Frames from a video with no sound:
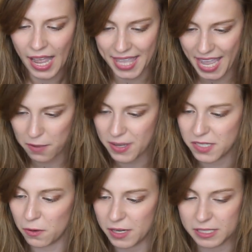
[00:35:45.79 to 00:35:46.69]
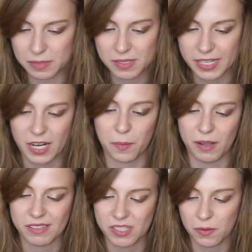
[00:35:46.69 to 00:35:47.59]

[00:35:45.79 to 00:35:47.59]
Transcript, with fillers: I can't wait to order some sticker books.